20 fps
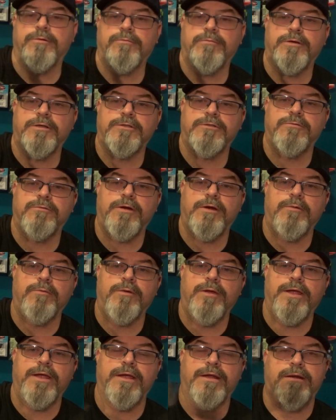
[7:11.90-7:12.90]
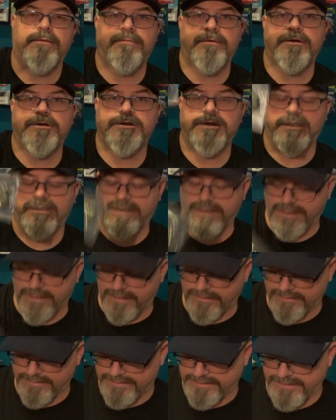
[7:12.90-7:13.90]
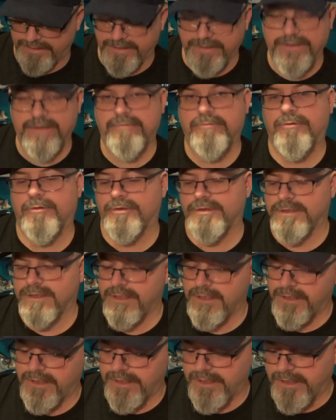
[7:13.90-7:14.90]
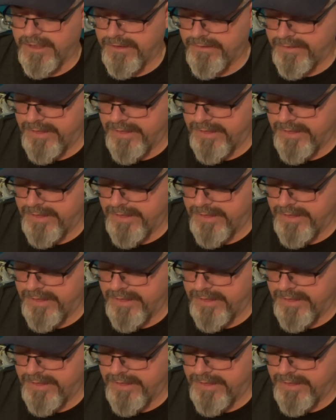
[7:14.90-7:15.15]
much right away, and I'm going to check that out and see how that works. And